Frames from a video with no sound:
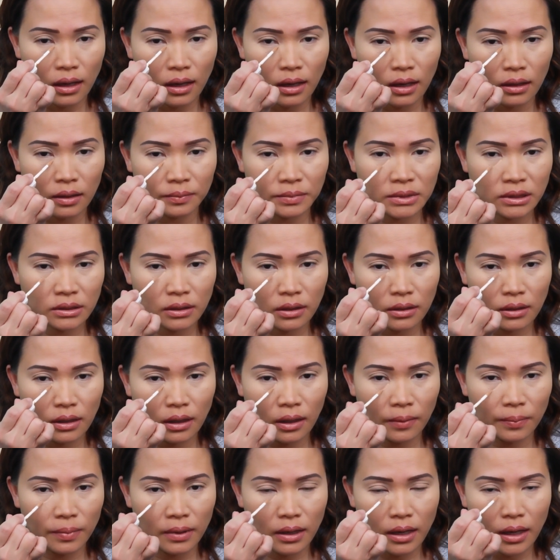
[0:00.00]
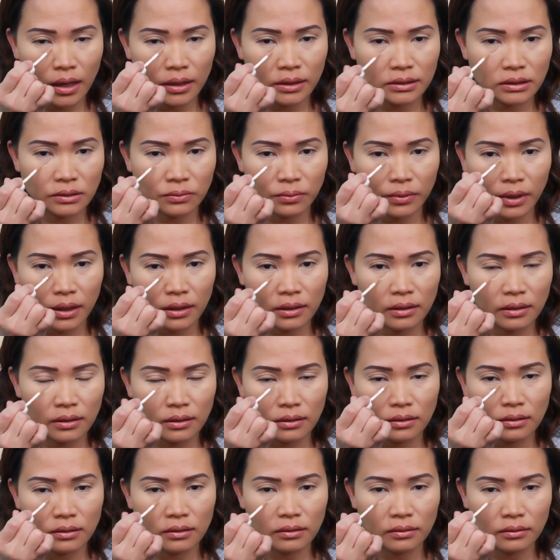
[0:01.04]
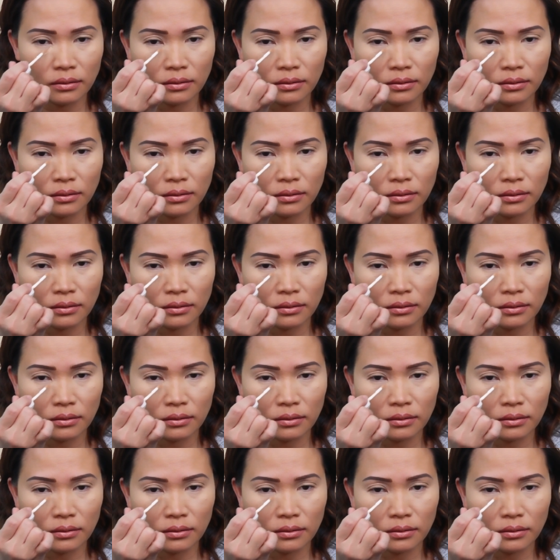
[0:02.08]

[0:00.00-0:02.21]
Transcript: And I'm just gonna apply this right here